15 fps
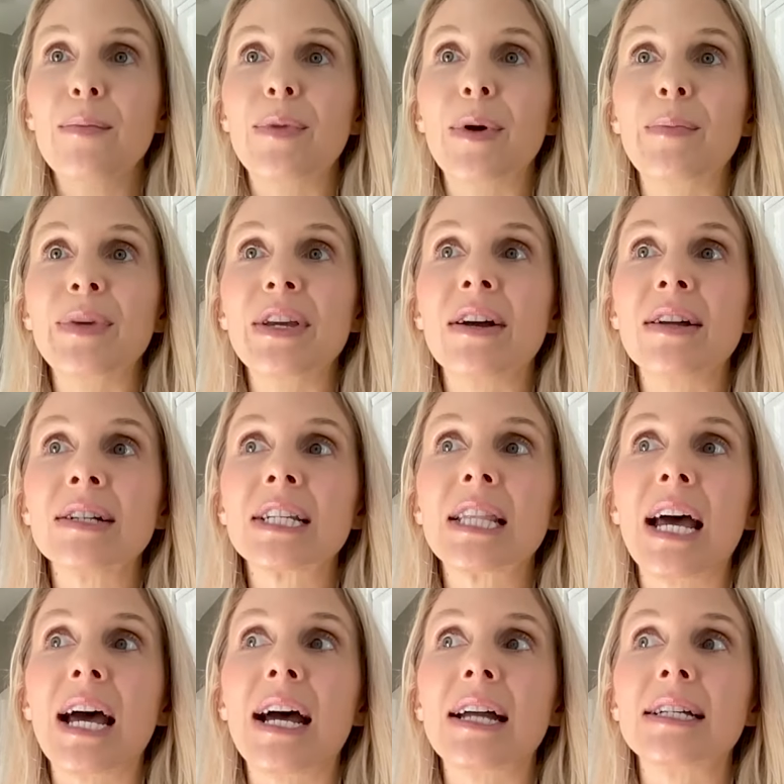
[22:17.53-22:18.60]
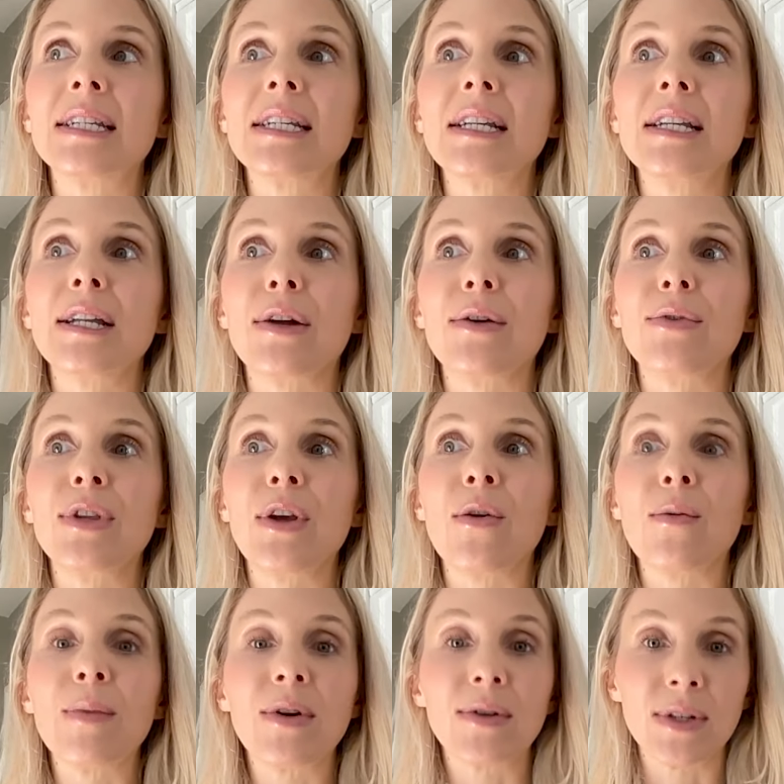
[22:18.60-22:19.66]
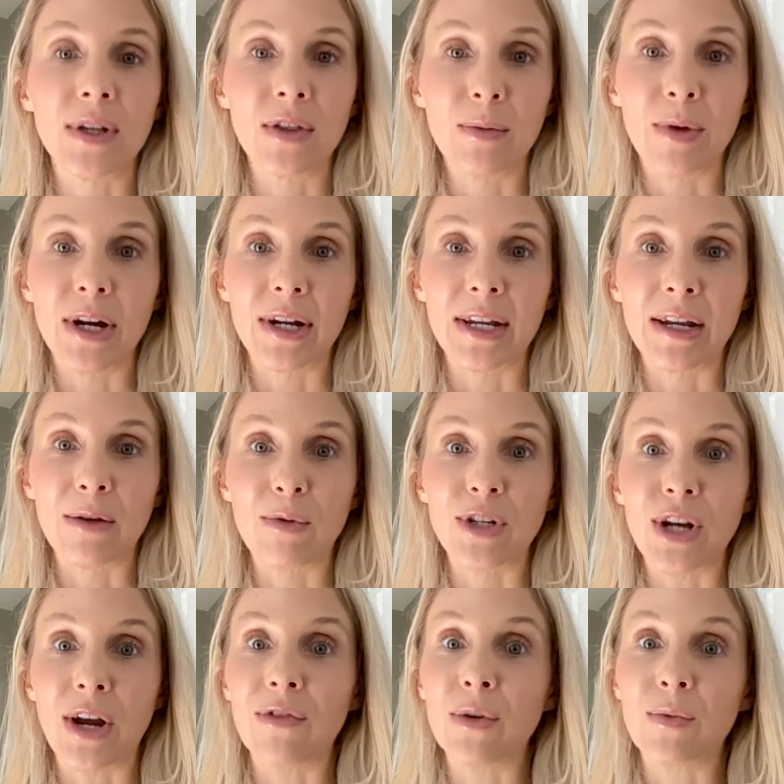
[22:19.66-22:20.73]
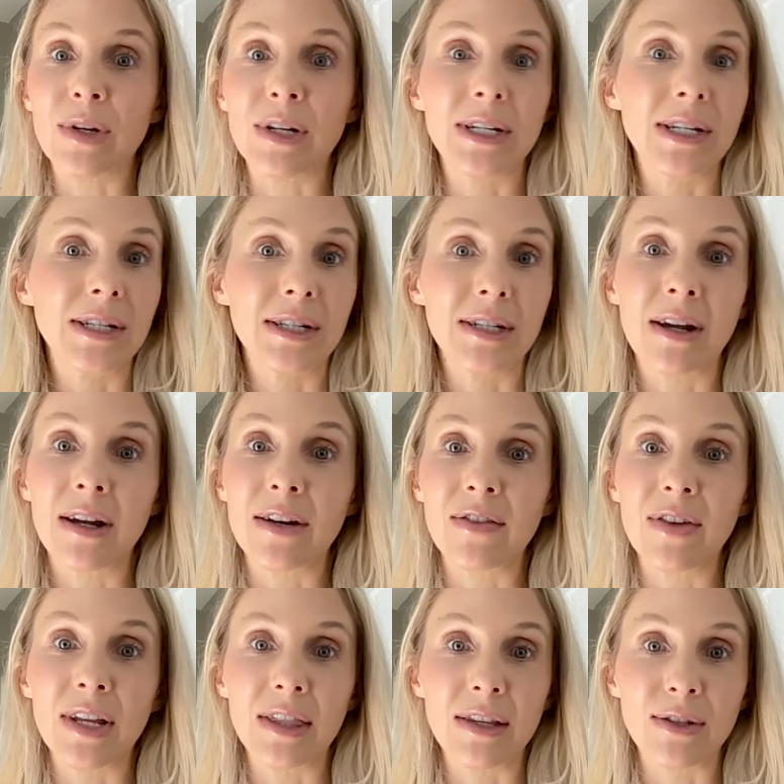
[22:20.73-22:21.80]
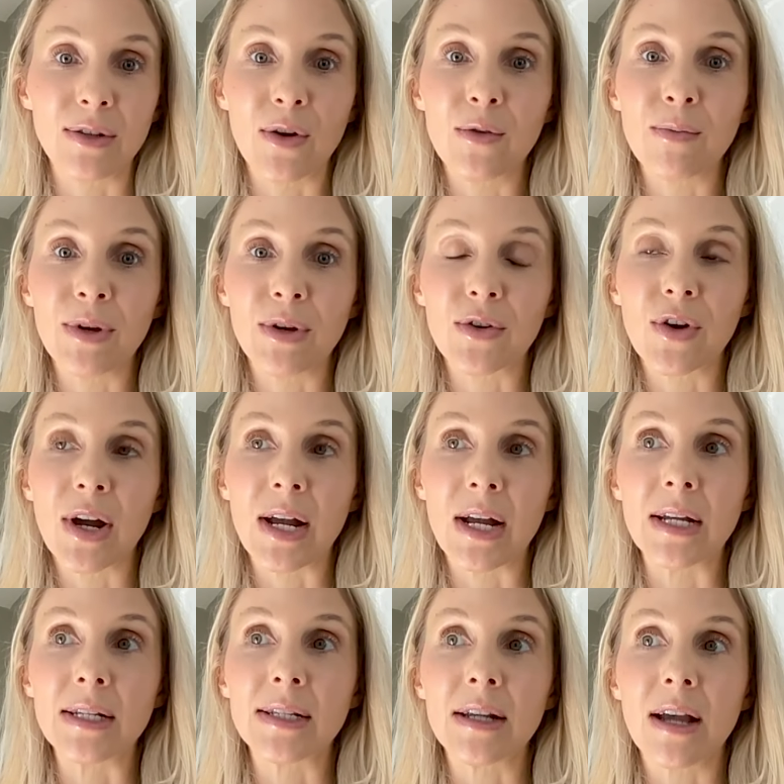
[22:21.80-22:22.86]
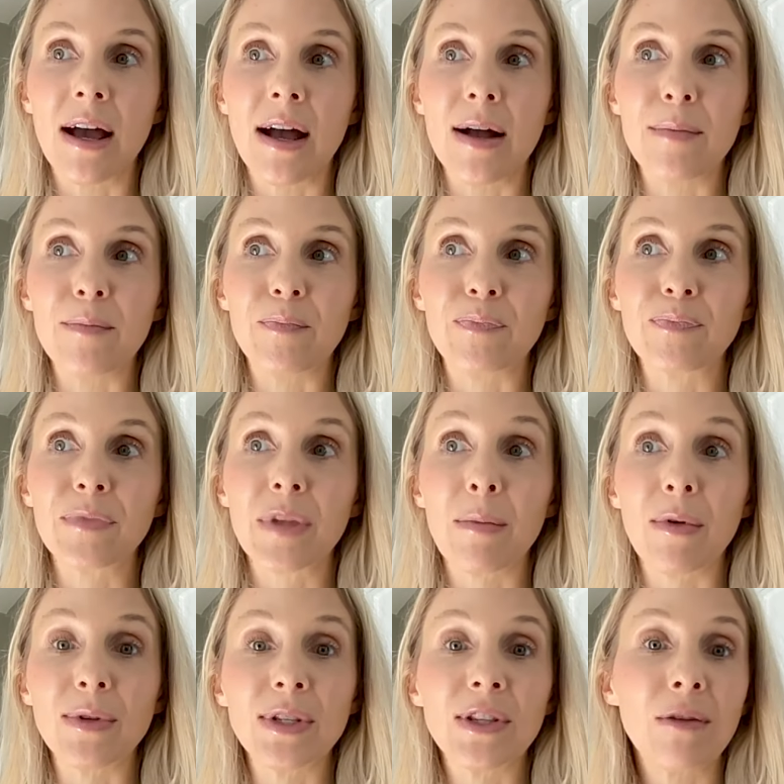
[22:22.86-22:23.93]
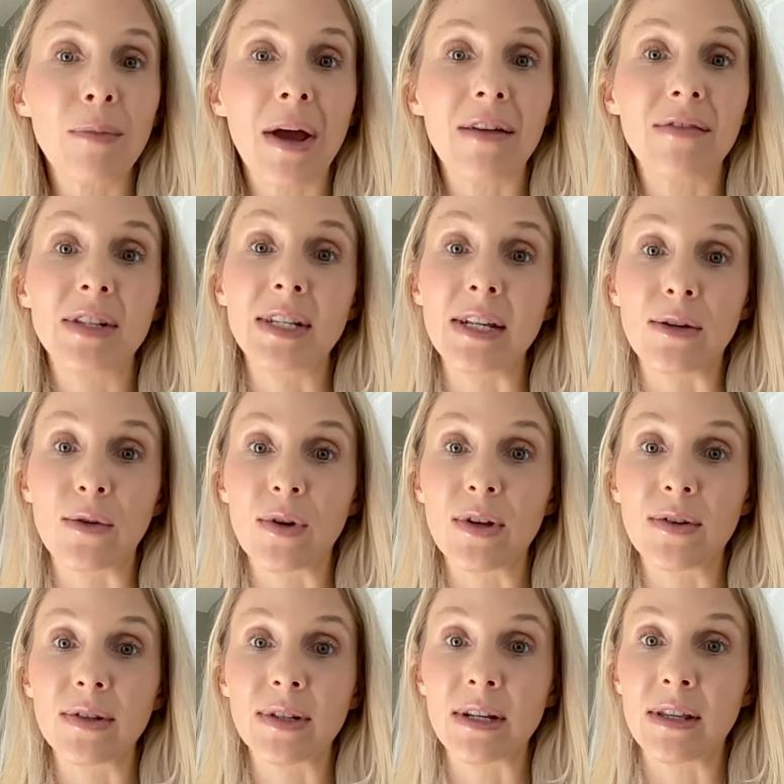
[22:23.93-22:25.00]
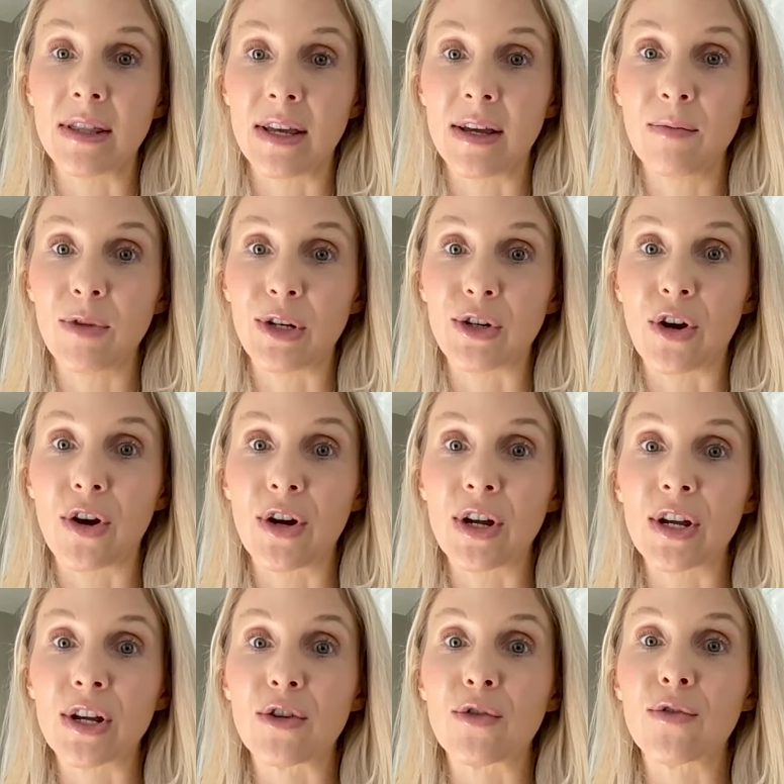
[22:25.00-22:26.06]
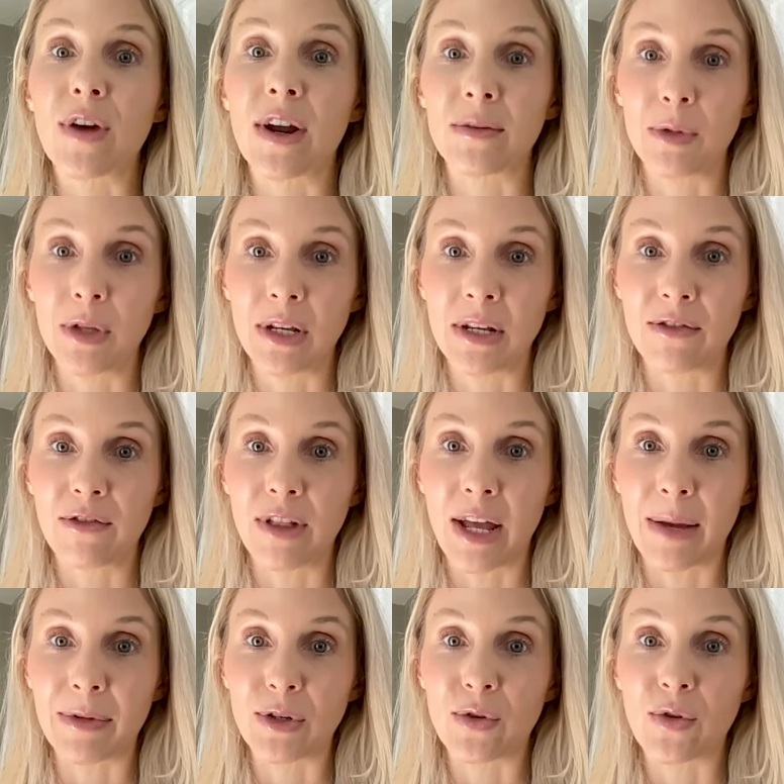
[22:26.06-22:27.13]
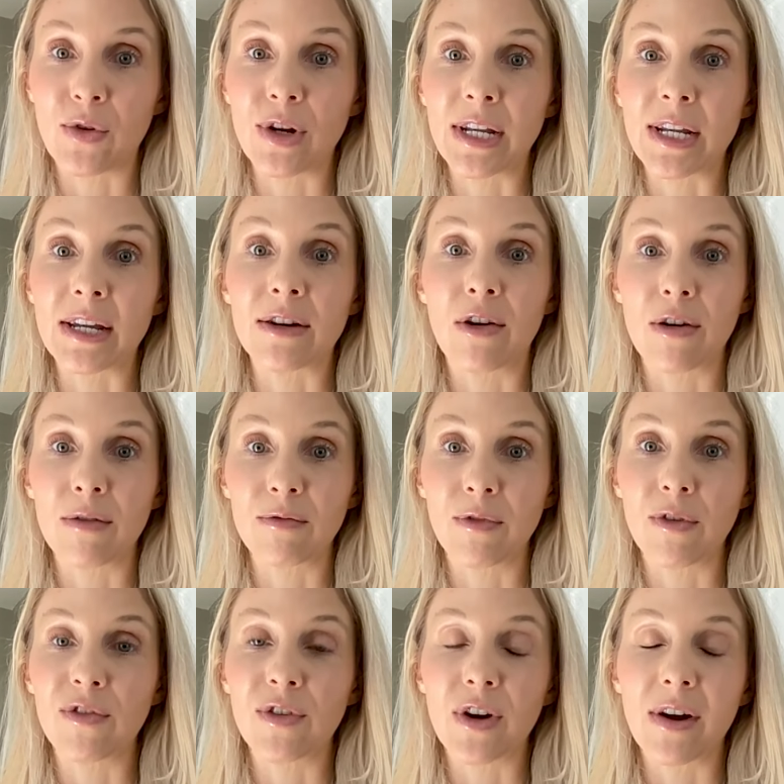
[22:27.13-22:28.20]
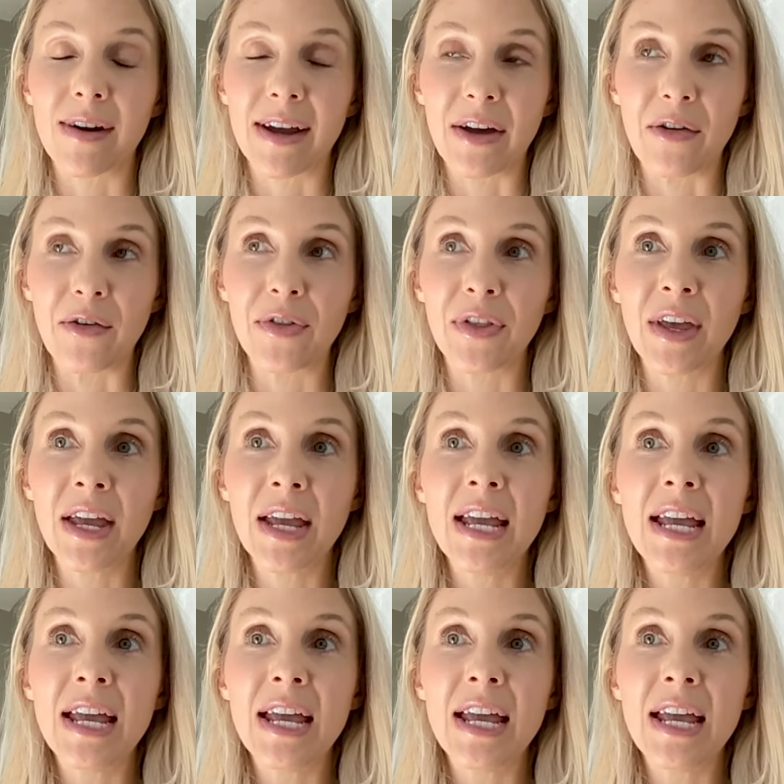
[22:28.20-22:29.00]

But beyond that, you know, the oat milks on the market, which everyone has kind of hit this oat milk craze, um, most of them have seed oils in them, which are incredibly inflammatory and harmful for our health.